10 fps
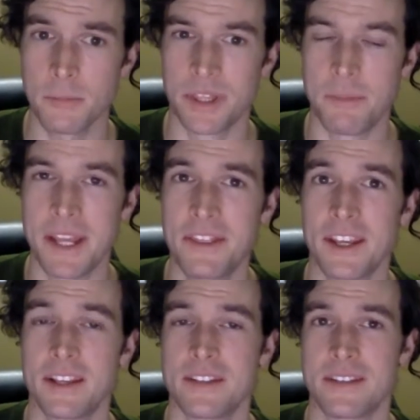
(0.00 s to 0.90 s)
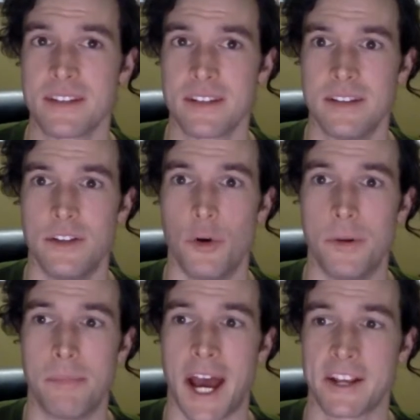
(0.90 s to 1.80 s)
But the main thing is no
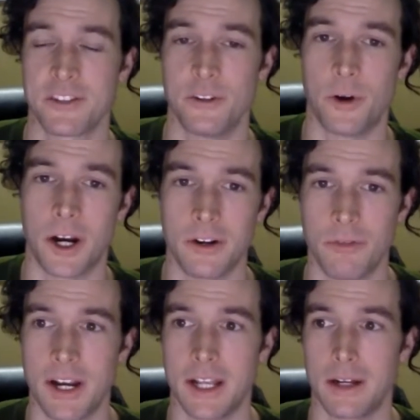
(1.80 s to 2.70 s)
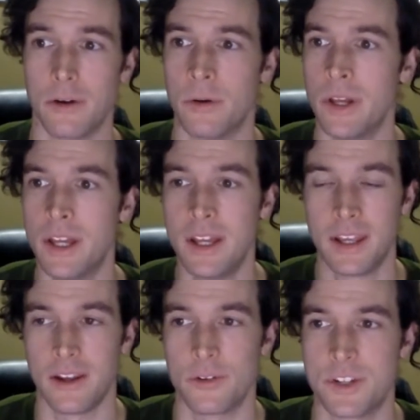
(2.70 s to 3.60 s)
impact, so no hard running, no
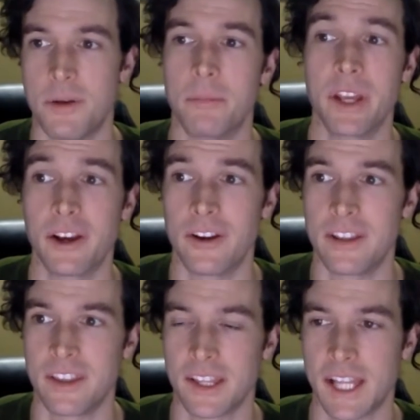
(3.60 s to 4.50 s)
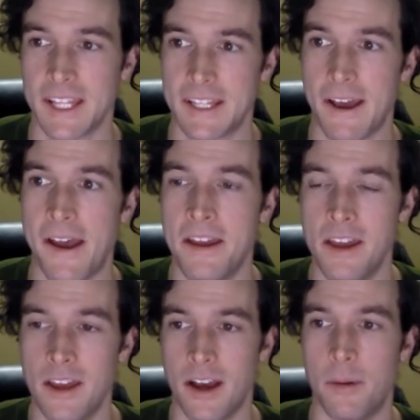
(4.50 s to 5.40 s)
jumping or anything like that.
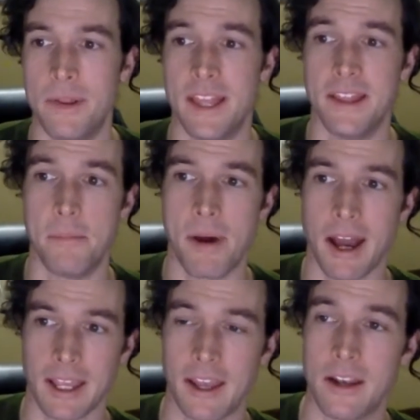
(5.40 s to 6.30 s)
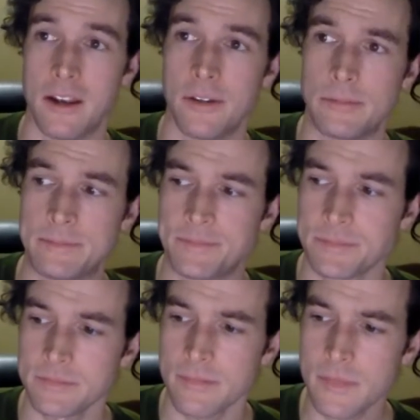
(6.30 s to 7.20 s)
And then the back end
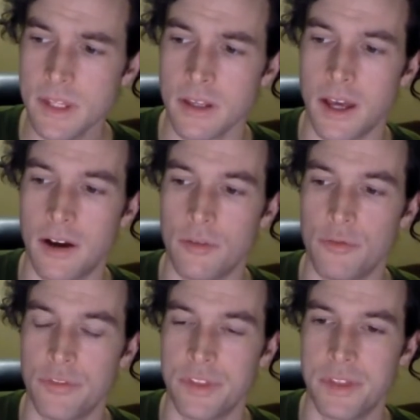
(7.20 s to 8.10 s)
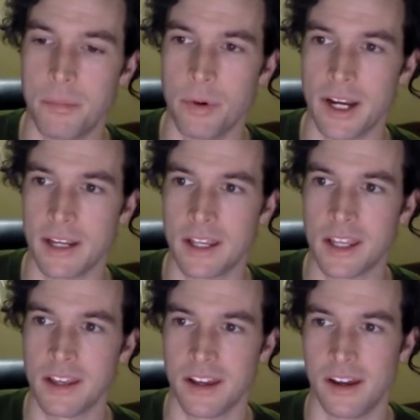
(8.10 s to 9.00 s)
of the break,
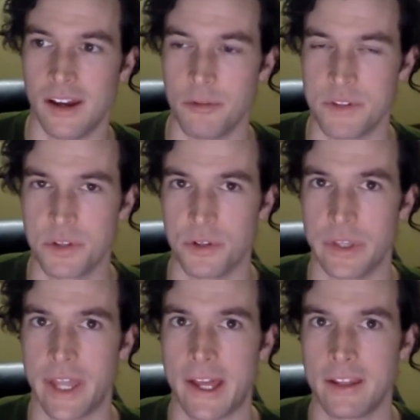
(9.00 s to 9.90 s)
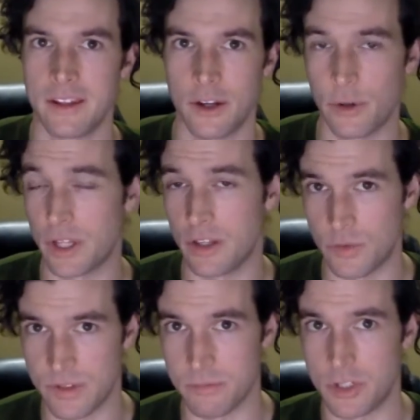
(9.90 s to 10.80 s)
I was told that you can
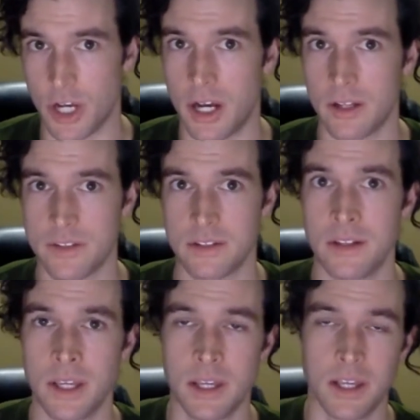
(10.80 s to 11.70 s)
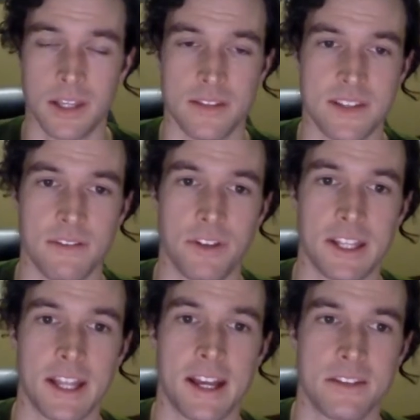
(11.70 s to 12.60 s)
do some jogs and and stuff
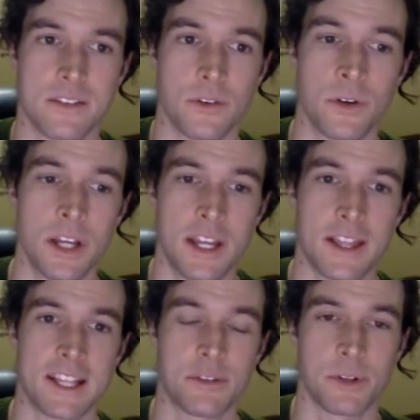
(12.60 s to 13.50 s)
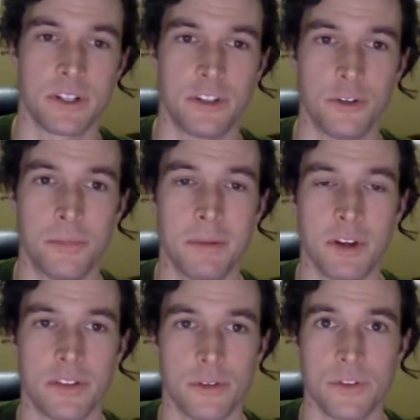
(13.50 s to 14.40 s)
like that. So that's what I'll do.
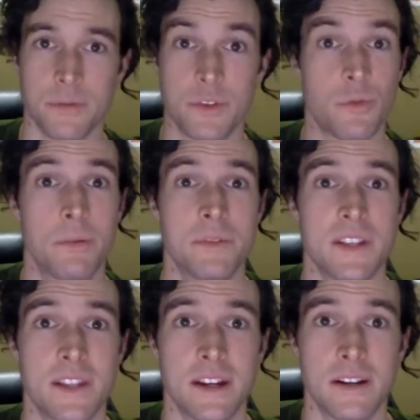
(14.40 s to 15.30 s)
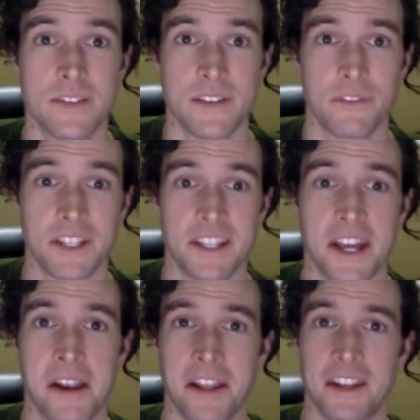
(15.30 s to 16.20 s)
Maybe I'll throw some swims in there and stuff like
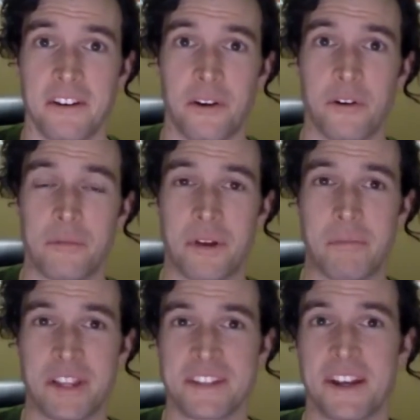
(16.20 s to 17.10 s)
that. I don't know. I'm a bit